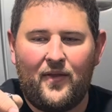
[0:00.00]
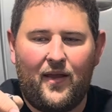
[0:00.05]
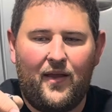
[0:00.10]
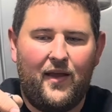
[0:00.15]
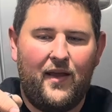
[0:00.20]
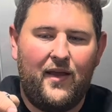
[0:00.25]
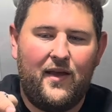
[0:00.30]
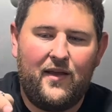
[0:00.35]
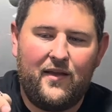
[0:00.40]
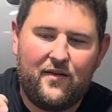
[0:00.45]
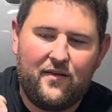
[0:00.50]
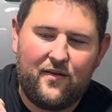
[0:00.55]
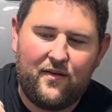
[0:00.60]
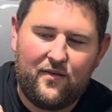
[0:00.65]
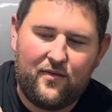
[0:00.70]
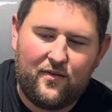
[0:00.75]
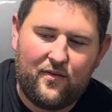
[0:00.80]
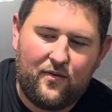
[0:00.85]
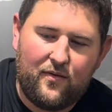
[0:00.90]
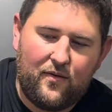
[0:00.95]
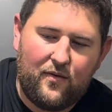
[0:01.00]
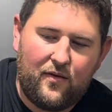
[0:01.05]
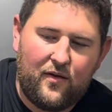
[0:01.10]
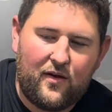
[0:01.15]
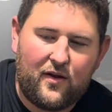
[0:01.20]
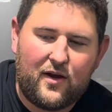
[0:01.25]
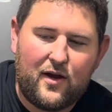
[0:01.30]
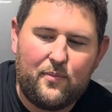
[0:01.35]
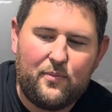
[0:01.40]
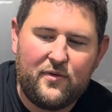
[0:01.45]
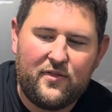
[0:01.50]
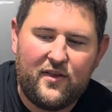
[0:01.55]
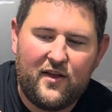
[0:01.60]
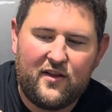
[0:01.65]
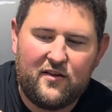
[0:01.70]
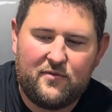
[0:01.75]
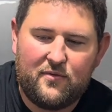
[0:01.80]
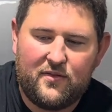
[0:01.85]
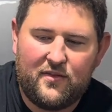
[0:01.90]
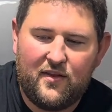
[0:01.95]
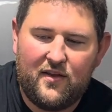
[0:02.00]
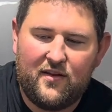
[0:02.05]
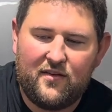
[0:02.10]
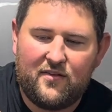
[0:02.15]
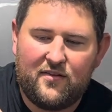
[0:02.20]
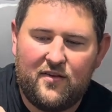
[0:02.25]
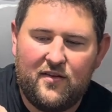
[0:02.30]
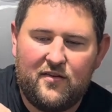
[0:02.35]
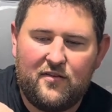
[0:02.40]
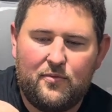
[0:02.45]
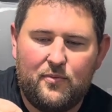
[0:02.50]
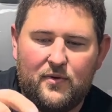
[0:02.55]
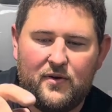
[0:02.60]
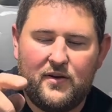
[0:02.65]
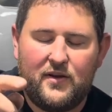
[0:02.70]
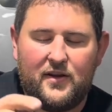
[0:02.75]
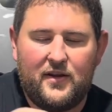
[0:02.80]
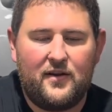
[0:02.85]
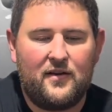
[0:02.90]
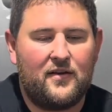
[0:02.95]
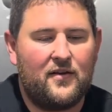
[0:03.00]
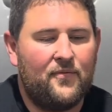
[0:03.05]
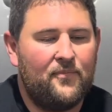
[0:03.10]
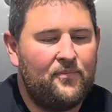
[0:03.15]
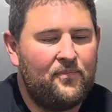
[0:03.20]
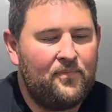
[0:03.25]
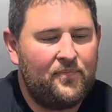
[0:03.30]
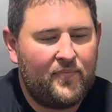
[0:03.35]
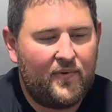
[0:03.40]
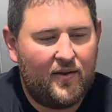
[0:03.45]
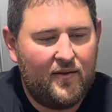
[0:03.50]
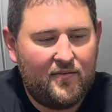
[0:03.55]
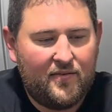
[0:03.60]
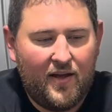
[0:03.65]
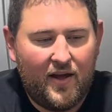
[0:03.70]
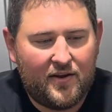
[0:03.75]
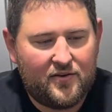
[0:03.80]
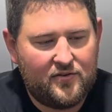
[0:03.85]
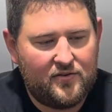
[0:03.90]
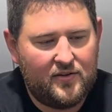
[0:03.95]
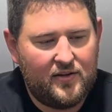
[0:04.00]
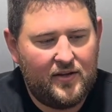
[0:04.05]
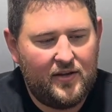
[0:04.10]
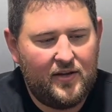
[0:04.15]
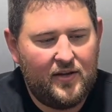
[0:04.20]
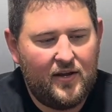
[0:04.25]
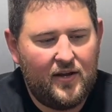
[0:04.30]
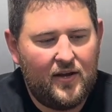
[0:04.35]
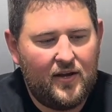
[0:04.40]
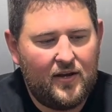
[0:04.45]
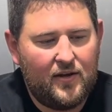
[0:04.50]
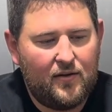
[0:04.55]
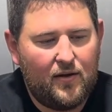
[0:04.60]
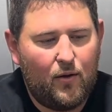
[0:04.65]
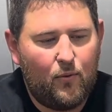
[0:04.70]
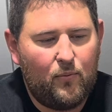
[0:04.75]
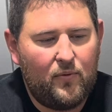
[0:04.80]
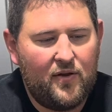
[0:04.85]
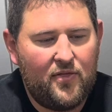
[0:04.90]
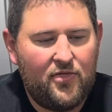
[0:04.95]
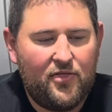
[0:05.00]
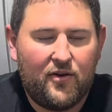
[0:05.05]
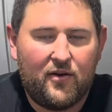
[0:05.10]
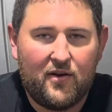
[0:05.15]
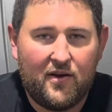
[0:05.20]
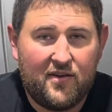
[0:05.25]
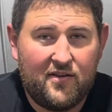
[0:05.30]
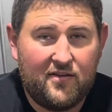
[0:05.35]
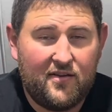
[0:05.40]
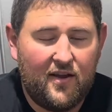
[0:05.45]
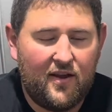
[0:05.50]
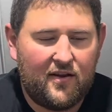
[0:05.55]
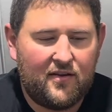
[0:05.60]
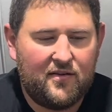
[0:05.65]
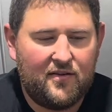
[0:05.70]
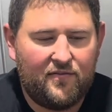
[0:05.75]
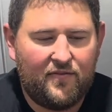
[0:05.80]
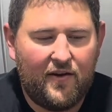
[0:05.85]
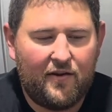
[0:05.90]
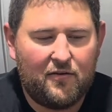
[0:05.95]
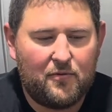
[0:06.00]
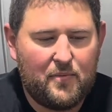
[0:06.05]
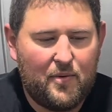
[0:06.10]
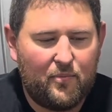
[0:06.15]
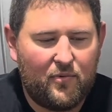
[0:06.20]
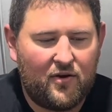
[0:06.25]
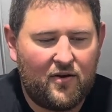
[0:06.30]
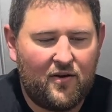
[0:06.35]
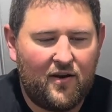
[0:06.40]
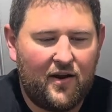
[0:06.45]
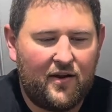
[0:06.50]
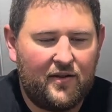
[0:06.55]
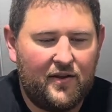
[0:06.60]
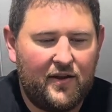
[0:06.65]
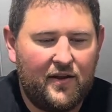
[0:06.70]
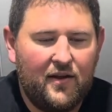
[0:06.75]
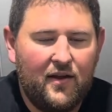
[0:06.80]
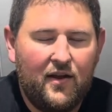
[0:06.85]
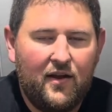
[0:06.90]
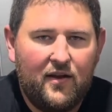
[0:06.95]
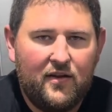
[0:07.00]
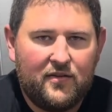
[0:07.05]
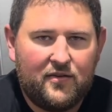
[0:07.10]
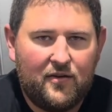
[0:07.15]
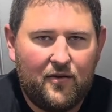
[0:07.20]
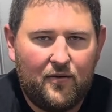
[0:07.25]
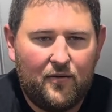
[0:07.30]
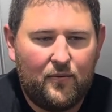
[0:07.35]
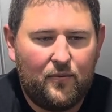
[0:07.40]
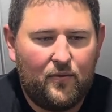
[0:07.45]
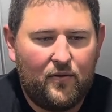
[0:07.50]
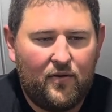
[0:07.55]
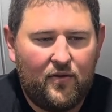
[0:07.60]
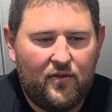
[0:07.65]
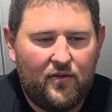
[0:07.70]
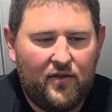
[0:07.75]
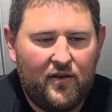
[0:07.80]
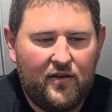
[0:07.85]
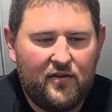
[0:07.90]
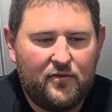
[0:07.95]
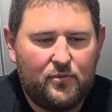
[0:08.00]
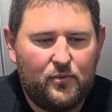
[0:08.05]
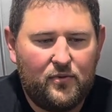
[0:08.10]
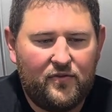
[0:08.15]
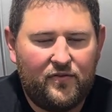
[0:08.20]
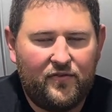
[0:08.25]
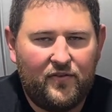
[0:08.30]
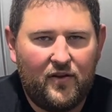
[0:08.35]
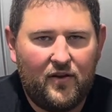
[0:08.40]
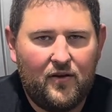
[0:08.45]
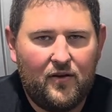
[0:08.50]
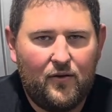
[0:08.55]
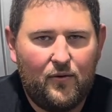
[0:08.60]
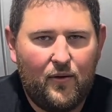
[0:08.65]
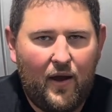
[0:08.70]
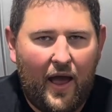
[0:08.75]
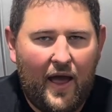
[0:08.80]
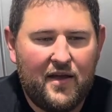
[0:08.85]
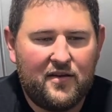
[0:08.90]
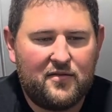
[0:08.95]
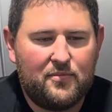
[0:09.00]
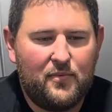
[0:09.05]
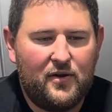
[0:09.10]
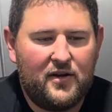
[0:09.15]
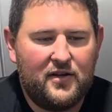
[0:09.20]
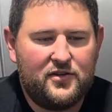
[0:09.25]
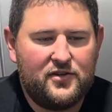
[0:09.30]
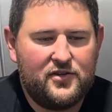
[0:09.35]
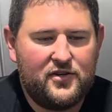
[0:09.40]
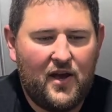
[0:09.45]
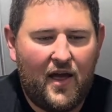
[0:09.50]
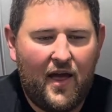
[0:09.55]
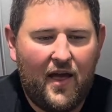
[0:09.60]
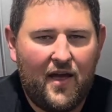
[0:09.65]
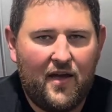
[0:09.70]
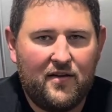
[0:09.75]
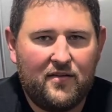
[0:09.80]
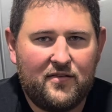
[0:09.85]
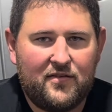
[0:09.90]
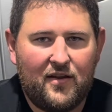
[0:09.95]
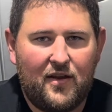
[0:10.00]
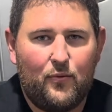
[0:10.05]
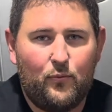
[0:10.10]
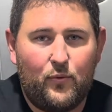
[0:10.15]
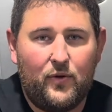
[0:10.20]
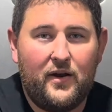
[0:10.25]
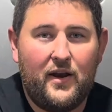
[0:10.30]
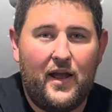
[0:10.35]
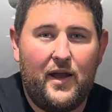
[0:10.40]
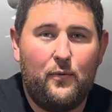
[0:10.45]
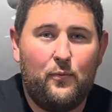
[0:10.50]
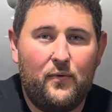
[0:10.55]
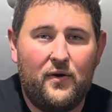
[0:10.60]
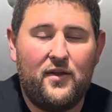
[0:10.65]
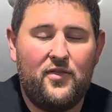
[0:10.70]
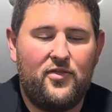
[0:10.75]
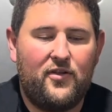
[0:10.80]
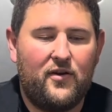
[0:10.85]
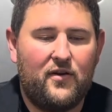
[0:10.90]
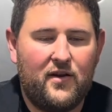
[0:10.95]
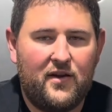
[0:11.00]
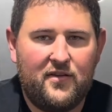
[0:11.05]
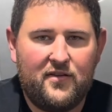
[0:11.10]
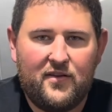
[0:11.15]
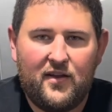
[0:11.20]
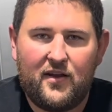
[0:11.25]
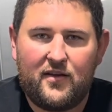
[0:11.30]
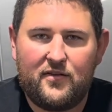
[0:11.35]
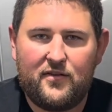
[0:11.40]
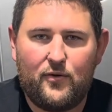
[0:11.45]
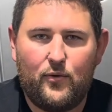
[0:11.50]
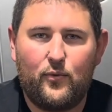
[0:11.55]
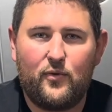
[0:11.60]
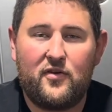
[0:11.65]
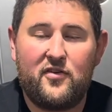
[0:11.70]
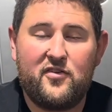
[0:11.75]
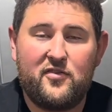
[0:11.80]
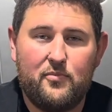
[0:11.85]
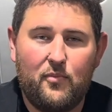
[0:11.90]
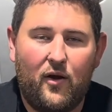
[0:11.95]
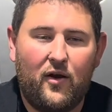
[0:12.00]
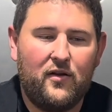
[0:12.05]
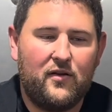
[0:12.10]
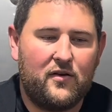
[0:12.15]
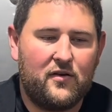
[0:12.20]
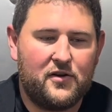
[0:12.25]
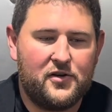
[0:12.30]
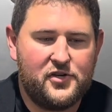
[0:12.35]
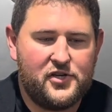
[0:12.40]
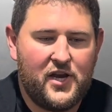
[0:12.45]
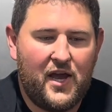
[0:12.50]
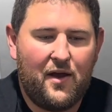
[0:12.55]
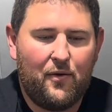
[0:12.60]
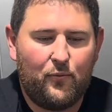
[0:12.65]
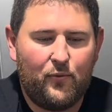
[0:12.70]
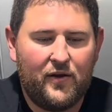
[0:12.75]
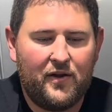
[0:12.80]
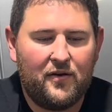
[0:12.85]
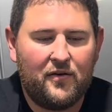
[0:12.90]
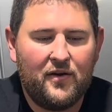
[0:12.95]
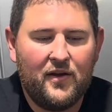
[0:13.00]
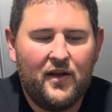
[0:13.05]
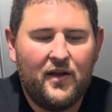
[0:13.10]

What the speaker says: And a couple things with this one here is actually a 136, if I remember correctly. So this will flow as much as what a 136 or smaller jet will.